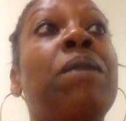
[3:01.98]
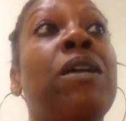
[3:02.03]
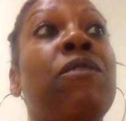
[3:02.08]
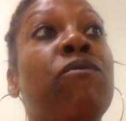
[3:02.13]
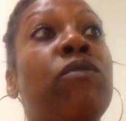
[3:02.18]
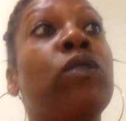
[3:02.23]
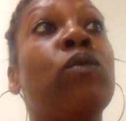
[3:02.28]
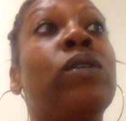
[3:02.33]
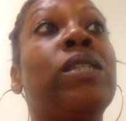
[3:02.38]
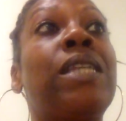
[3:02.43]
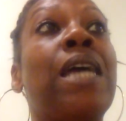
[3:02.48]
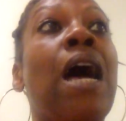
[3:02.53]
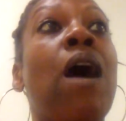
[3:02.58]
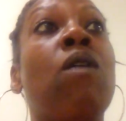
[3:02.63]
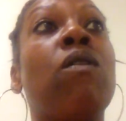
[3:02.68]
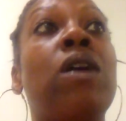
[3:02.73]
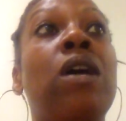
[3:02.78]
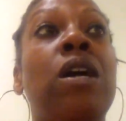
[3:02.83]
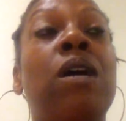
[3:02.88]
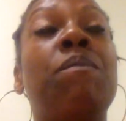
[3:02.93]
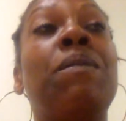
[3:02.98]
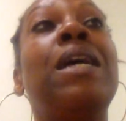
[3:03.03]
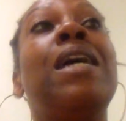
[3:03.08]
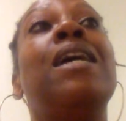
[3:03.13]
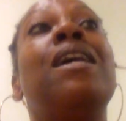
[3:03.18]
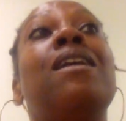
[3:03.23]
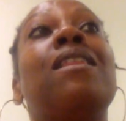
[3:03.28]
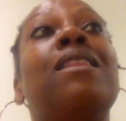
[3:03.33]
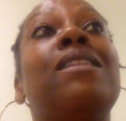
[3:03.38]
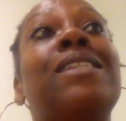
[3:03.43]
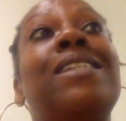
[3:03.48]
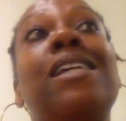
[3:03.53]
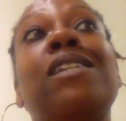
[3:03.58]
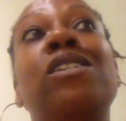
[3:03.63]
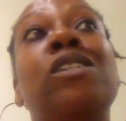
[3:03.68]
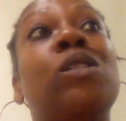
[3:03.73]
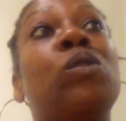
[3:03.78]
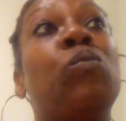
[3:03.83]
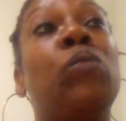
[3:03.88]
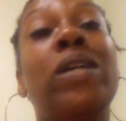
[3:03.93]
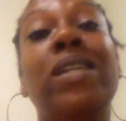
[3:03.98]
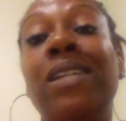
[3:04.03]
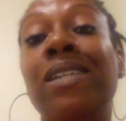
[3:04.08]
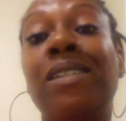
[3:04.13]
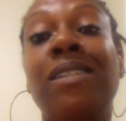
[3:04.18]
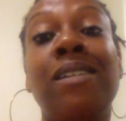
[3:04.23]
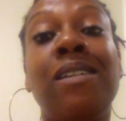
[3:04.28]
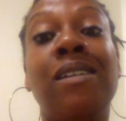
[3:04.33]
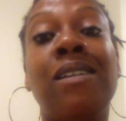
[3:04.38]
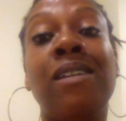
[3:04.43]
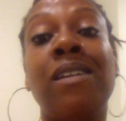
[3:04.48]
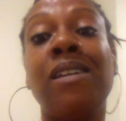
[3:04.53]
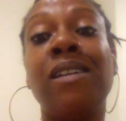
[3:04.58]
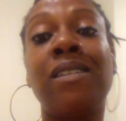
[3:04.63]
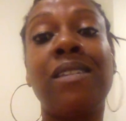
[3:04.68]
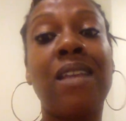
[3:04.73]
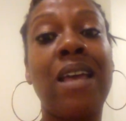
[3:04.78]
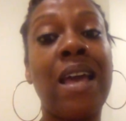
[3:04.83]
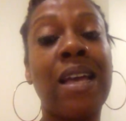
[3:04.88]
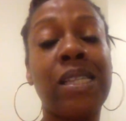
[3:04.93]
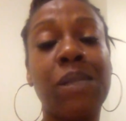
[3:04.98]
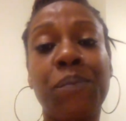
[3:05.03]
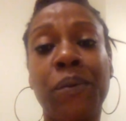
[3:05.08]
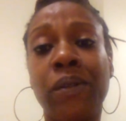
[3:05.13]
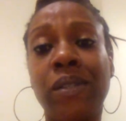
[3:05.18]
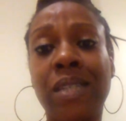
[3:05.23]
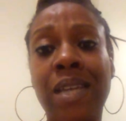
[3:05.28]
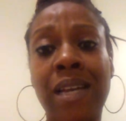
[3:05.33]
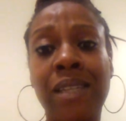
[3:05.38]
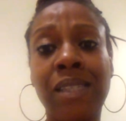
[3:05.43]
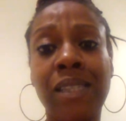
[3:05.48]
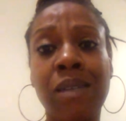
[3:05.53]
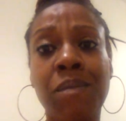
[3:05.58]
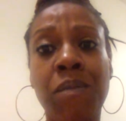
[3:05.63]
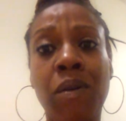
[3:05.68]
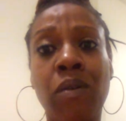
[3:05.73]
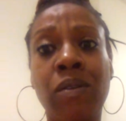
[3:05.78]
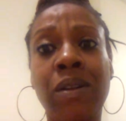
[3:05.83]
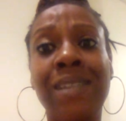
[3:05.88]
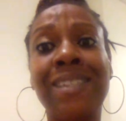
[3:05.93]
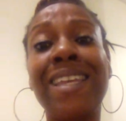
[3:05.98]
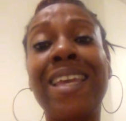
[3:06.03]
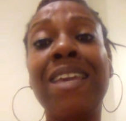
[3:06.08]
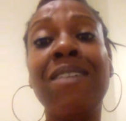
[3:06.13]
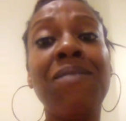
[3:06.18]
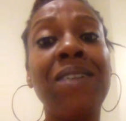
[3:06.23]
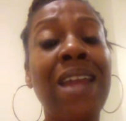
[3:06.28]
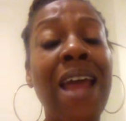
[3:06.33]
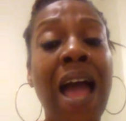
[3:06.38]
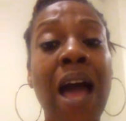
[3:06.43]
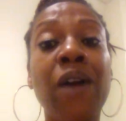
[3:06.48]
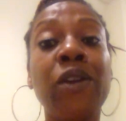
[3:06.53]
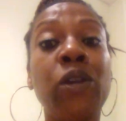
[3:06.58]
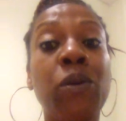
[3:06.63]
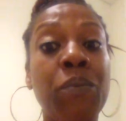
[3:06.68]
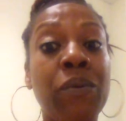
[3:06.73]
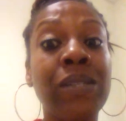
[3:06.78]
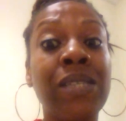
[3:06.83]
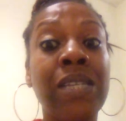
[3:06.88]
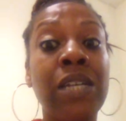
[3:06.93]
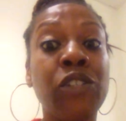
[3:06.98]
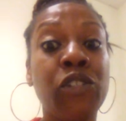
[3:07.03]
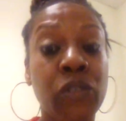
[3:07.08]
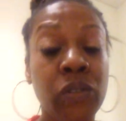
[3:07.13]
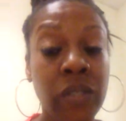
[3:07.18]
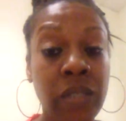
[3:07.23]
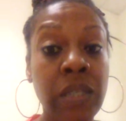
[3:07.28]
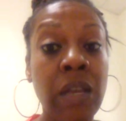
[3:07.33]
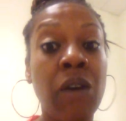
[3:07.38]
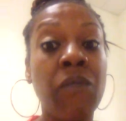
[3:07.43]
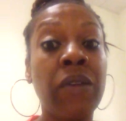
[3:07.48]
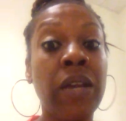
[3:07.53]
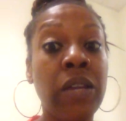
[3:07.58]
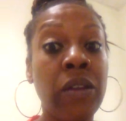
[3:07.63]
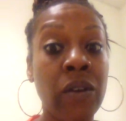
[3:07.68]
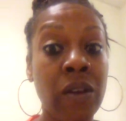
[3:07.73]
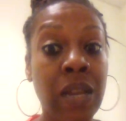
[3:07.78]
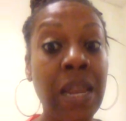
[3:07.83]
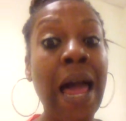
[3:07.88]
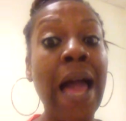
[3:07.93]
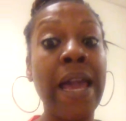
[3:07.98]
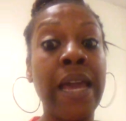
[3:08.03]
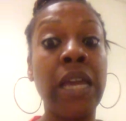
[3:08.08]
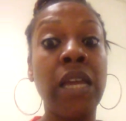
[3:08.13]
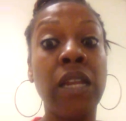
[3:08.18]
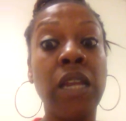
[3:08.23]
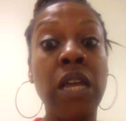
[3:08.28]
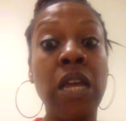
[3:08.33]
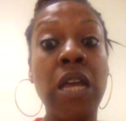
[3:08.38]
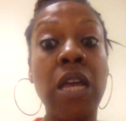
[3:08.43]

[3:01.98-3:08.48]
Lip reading: influence the outcome, such as witnesses, expert testimonies, even how you present yourself and your client.